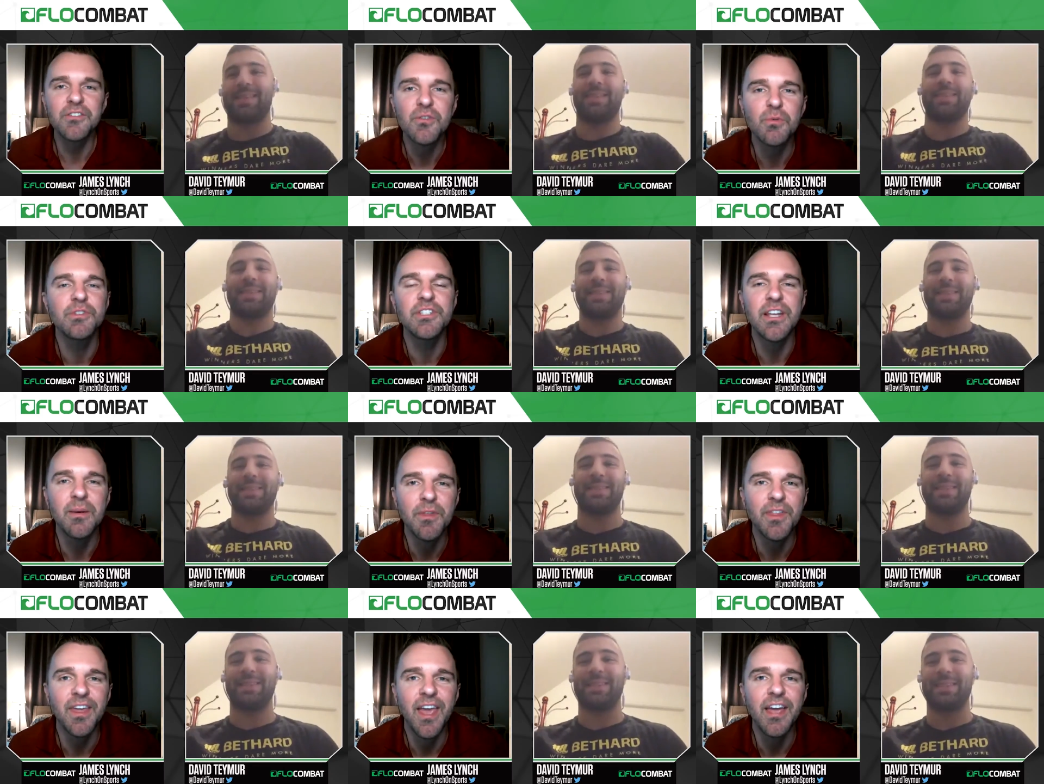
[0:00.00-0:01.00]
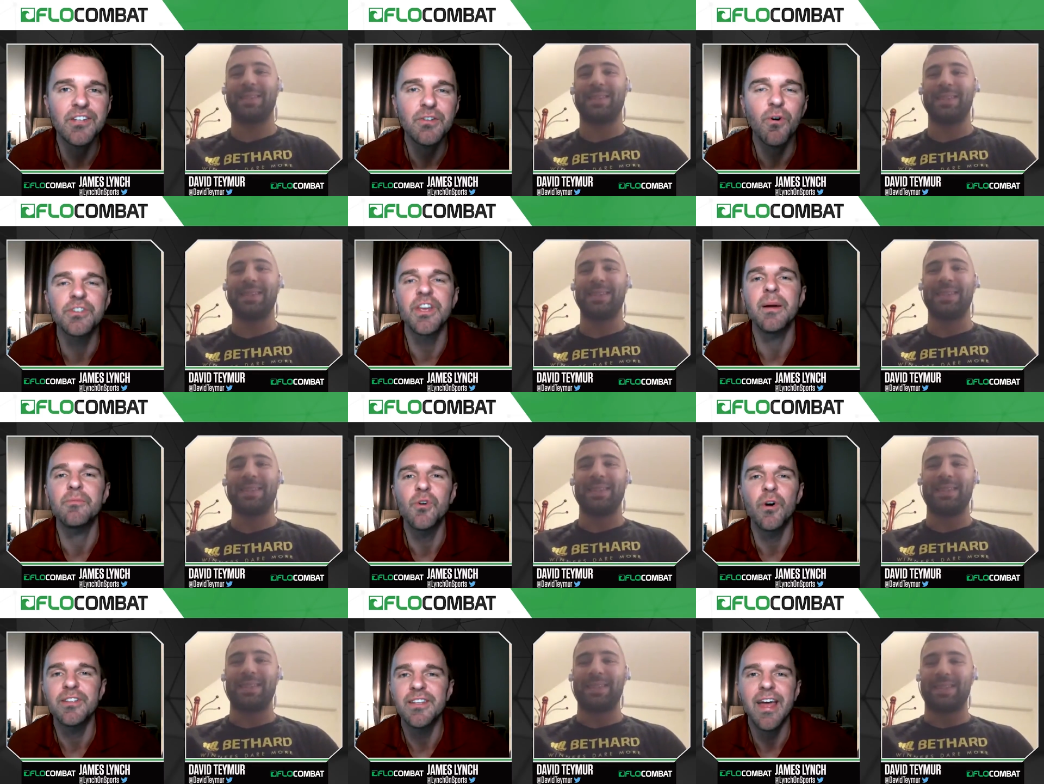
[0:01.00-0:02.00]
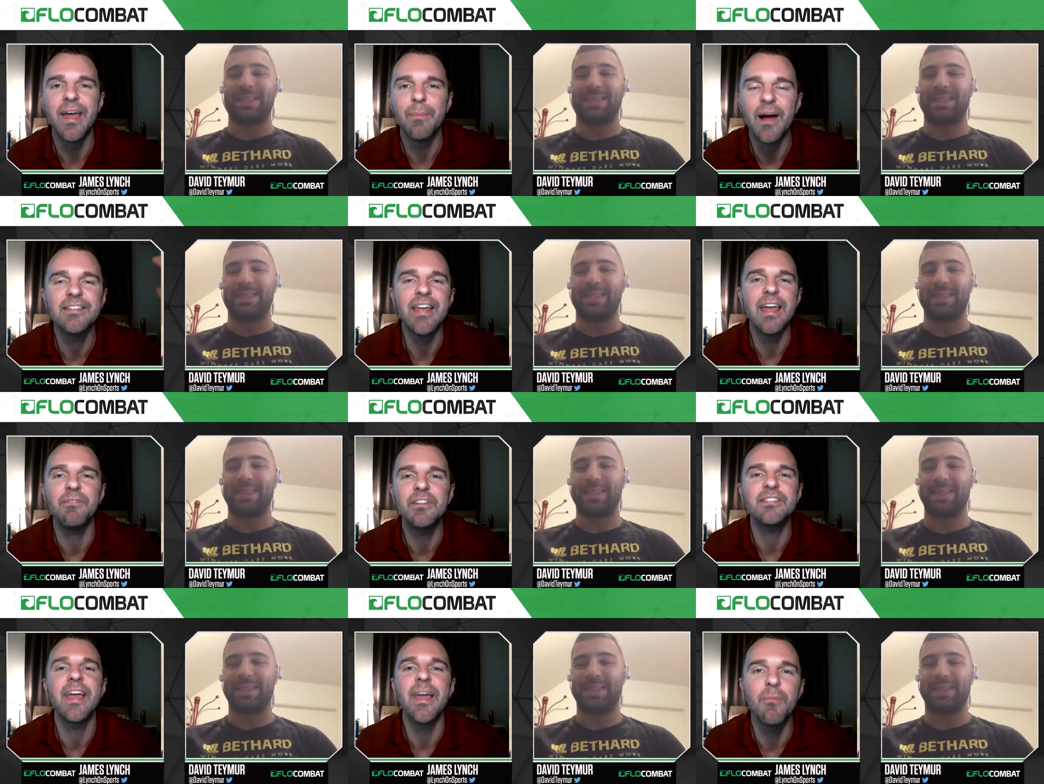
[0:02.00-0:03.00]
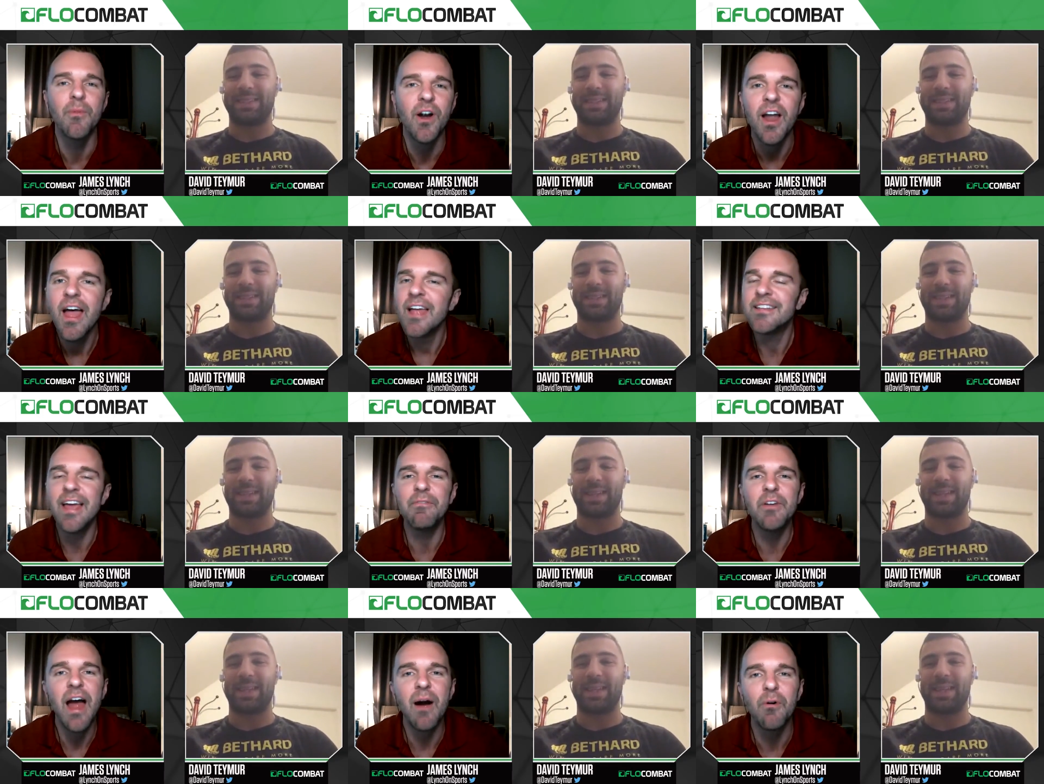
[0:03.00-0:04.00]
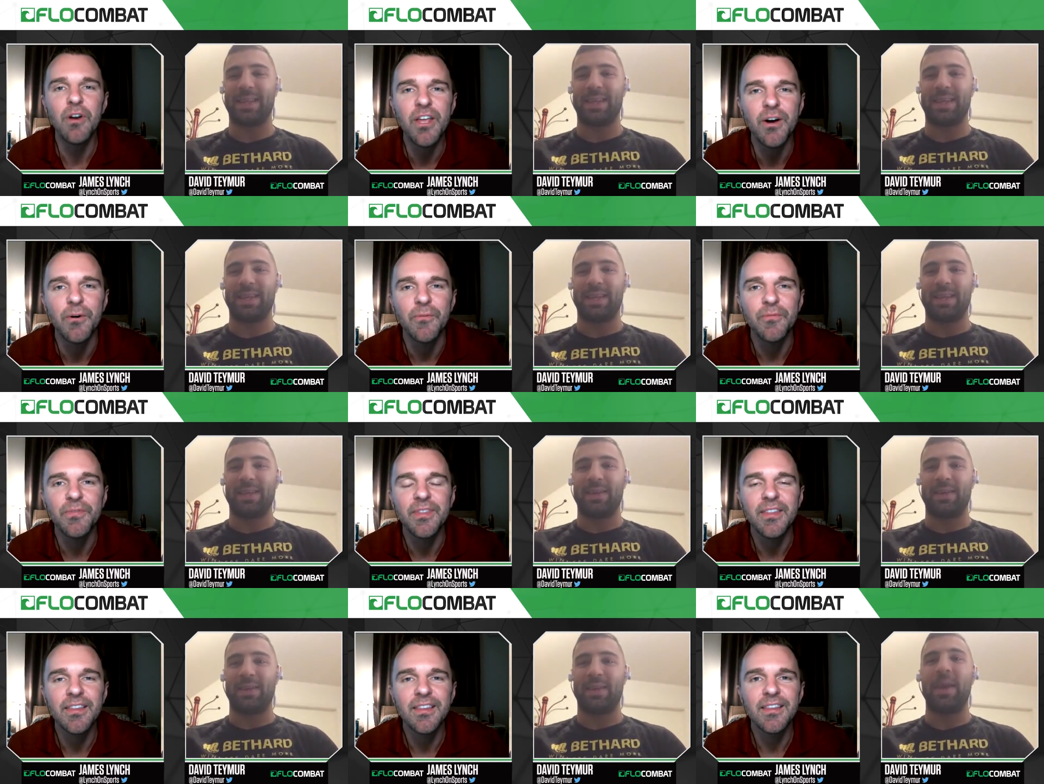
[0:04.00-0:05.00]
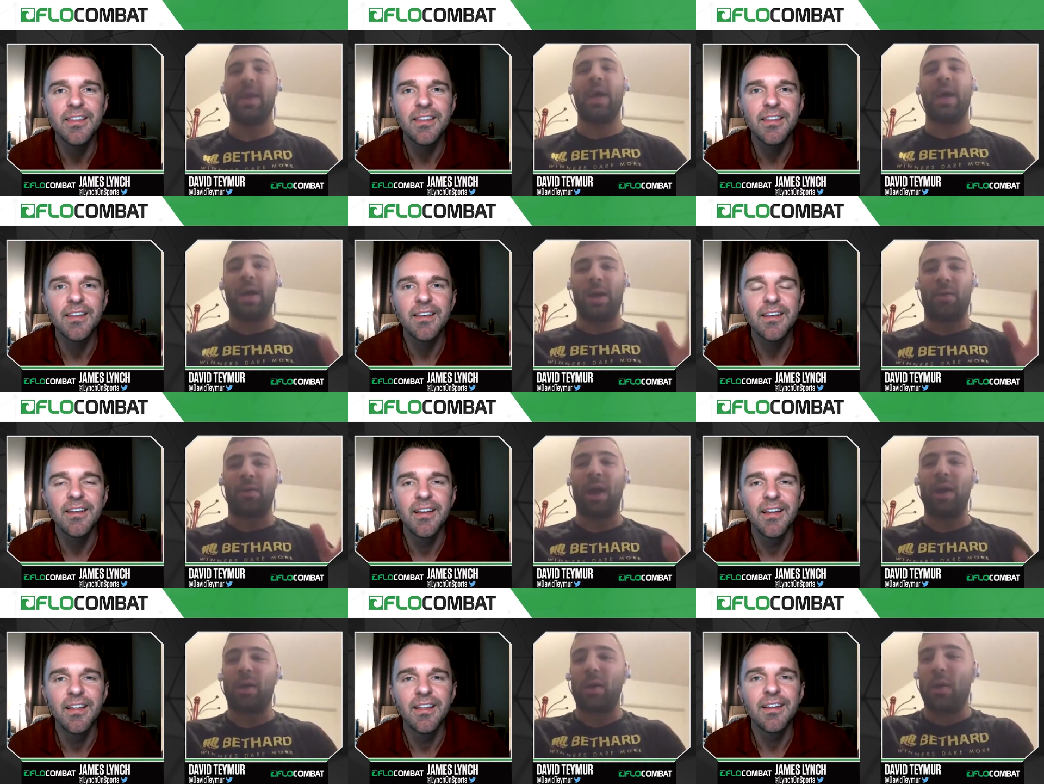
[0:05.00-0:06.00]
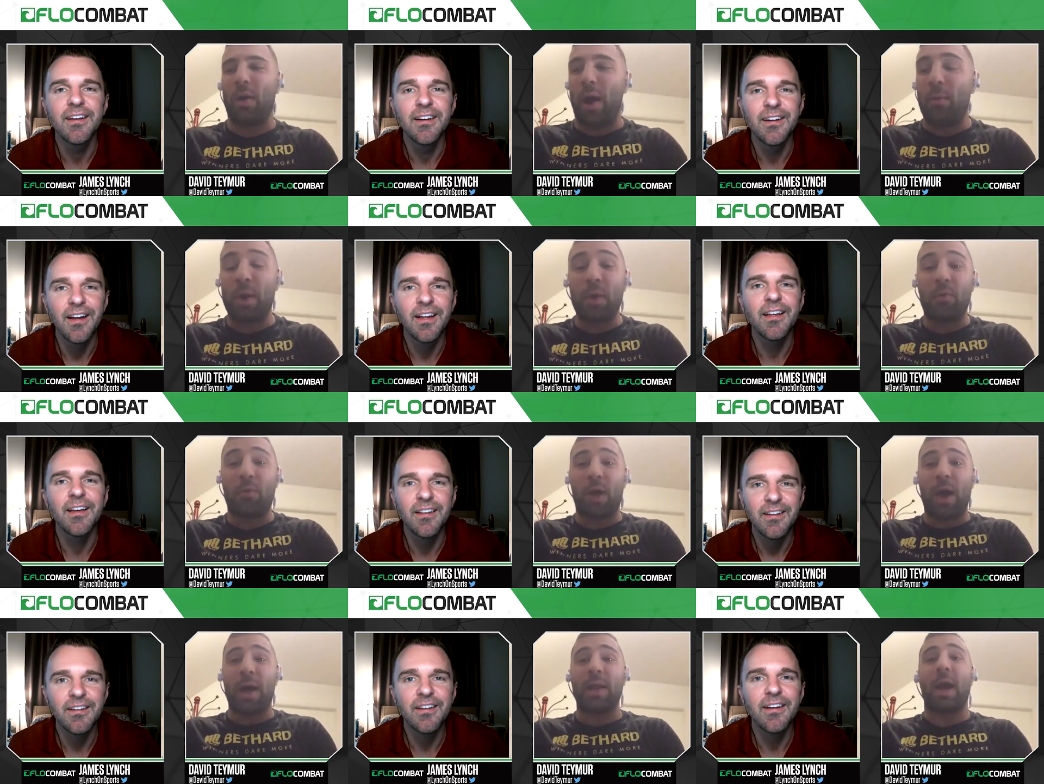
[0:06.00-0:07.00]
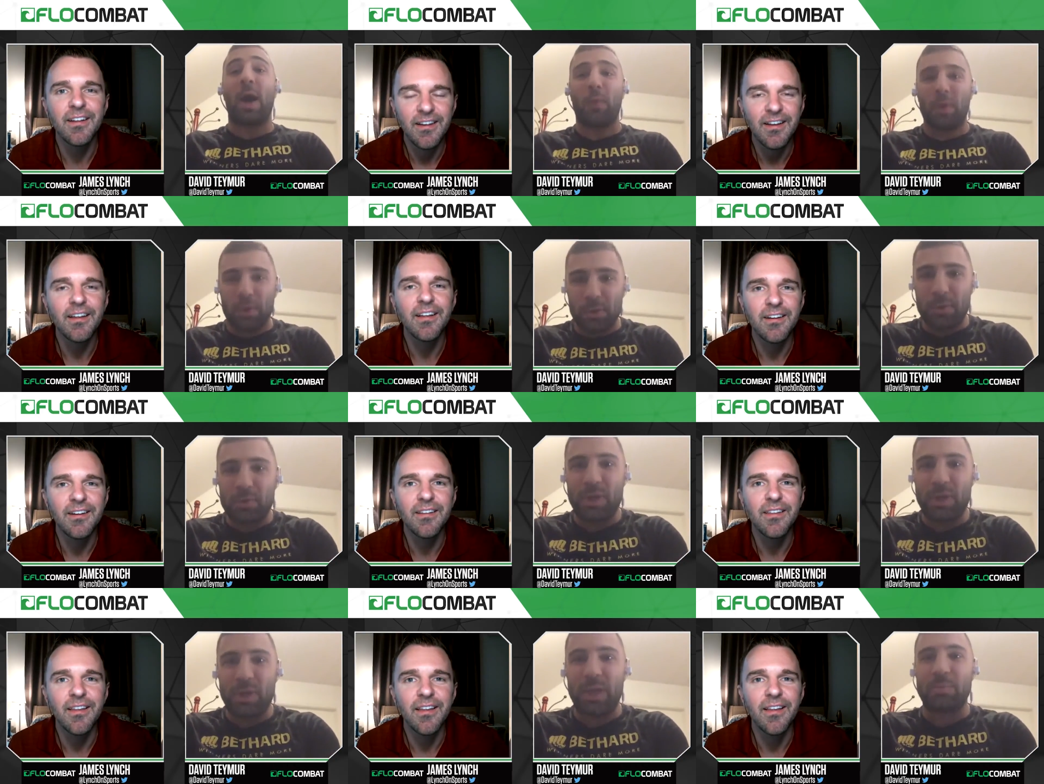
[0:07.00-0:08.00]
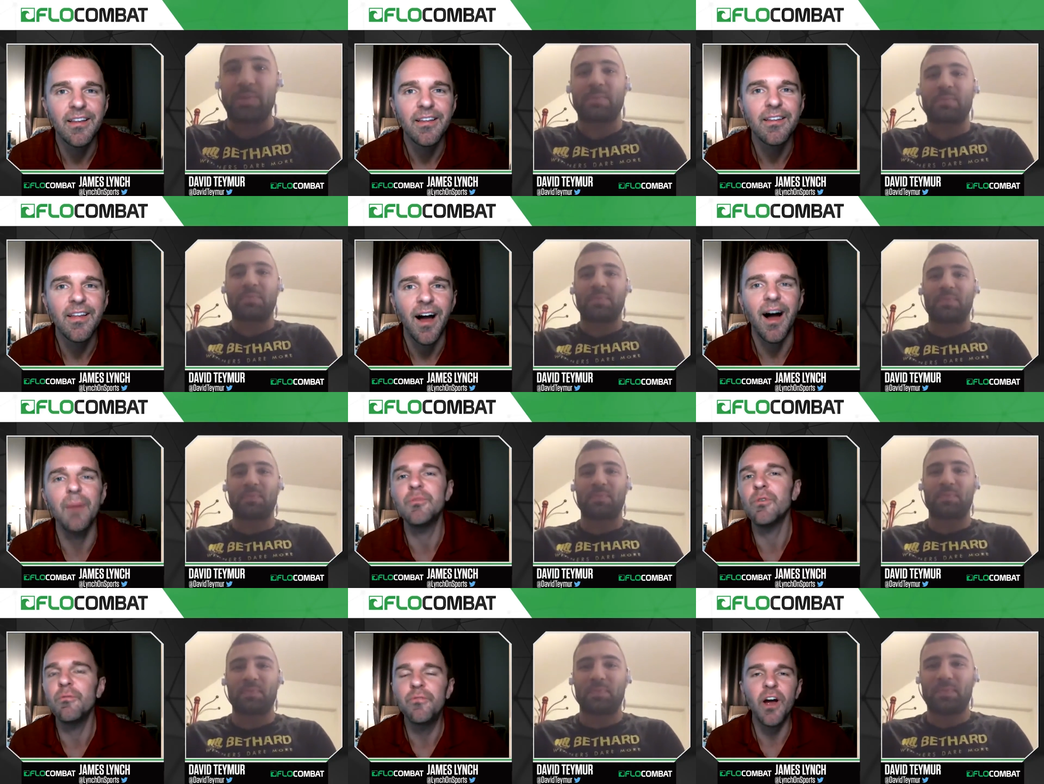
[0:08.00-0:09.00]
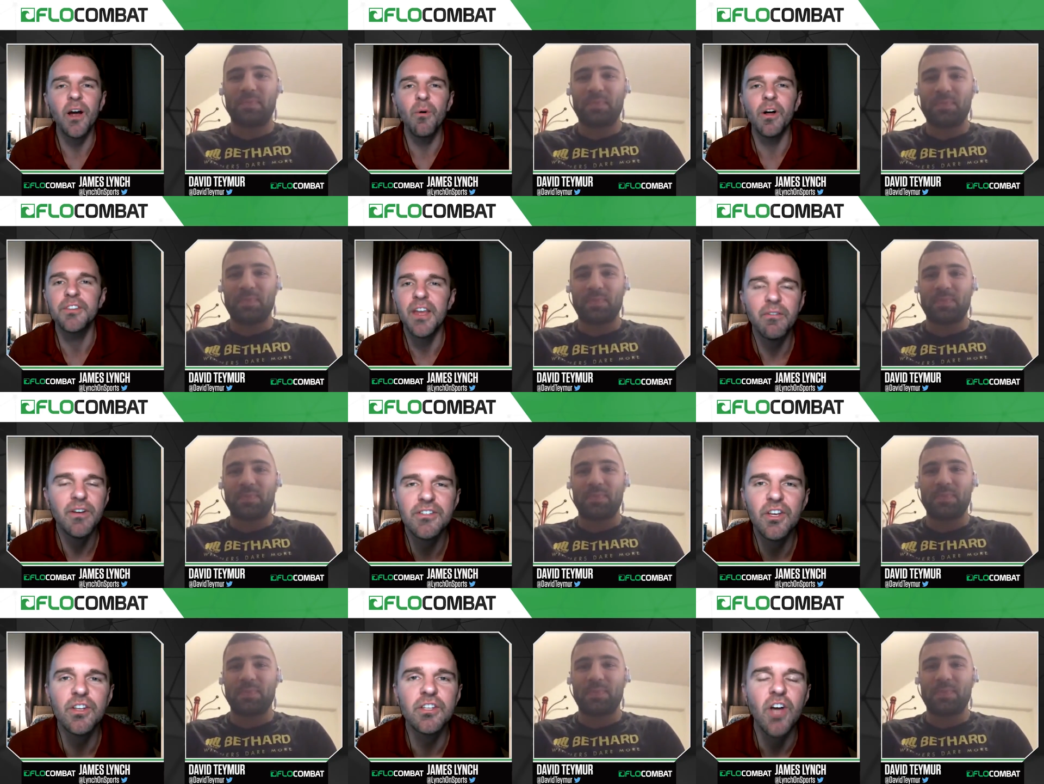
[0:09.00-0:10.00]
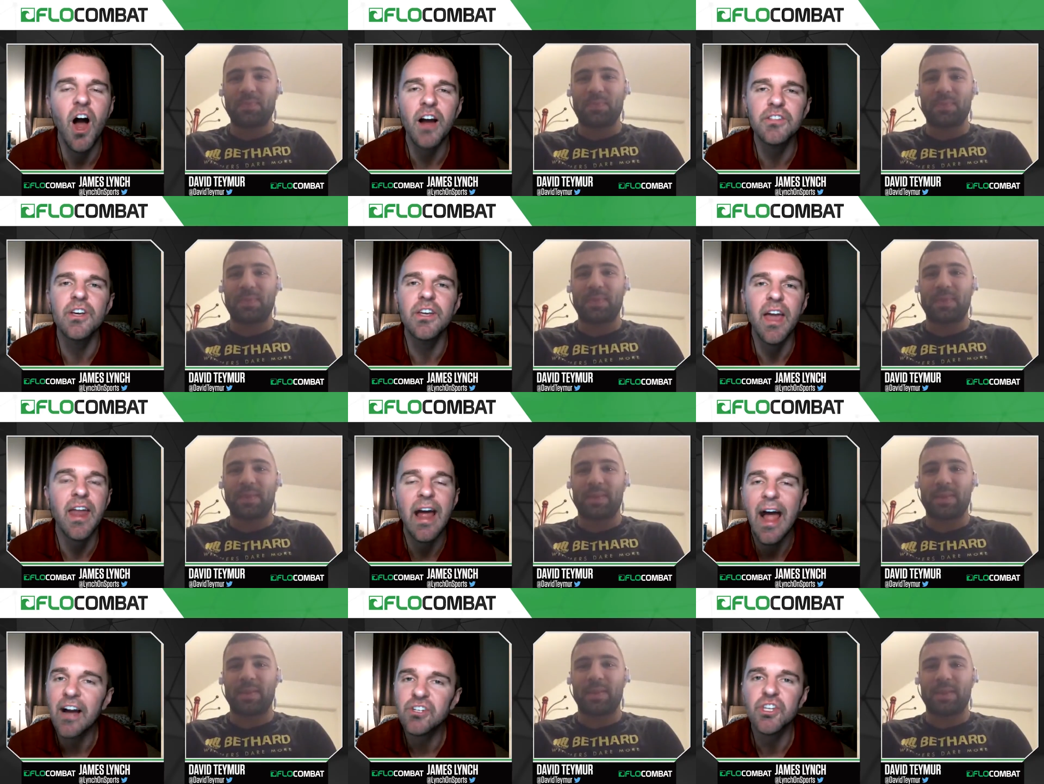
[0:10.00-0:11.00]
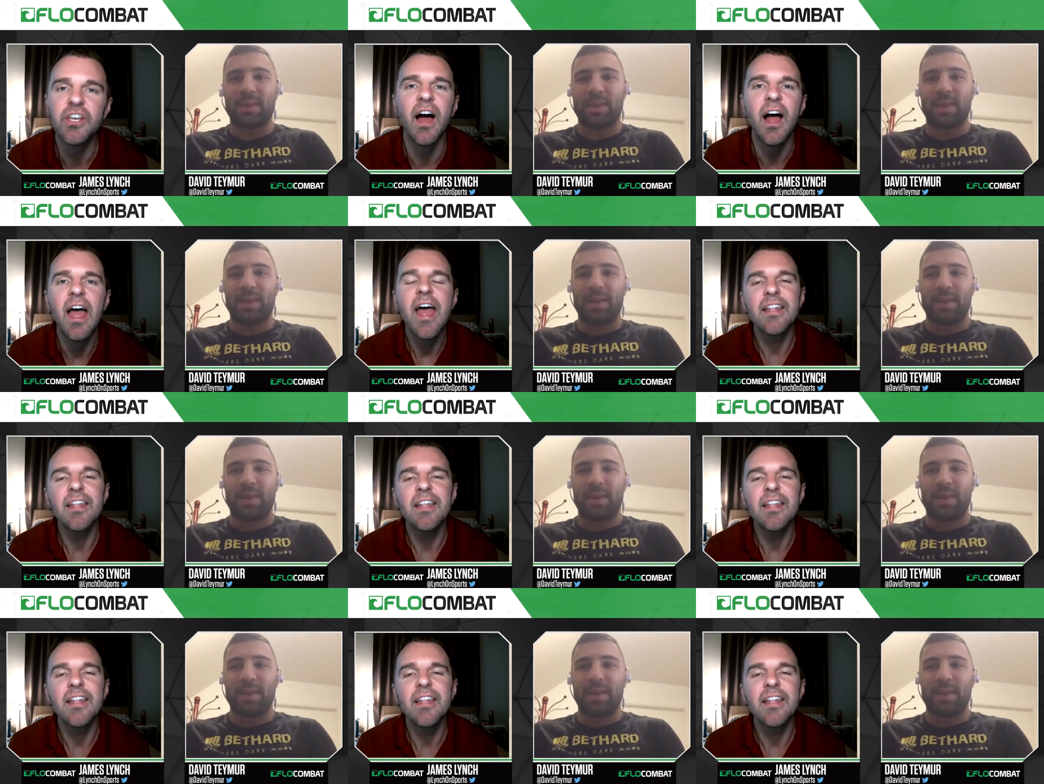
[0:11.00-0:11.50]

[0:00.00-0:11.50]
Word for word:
Speaker 1: since we've seen him in the cage. Of course, I am joined today by David Teymur. David, how are you?
Speaker 2: Thank you. I'm very fine. How are you,
Speaker 1: James? I'm doing very well, David. It's good to talk to you again. I actually uh,